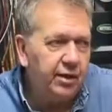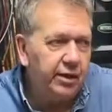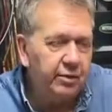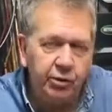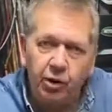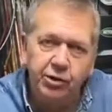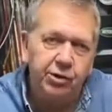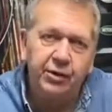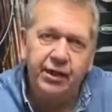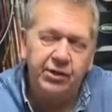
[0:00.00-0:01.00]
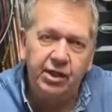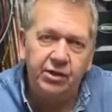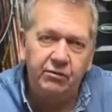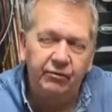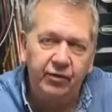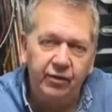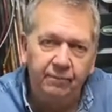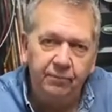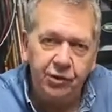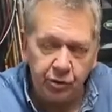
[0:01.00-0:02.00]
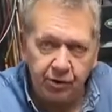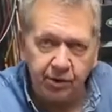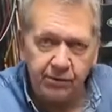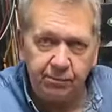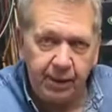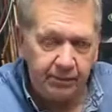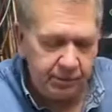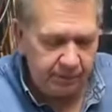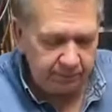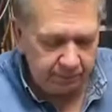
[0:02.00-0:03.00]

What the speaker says: and it would cost you in excess of £2,000.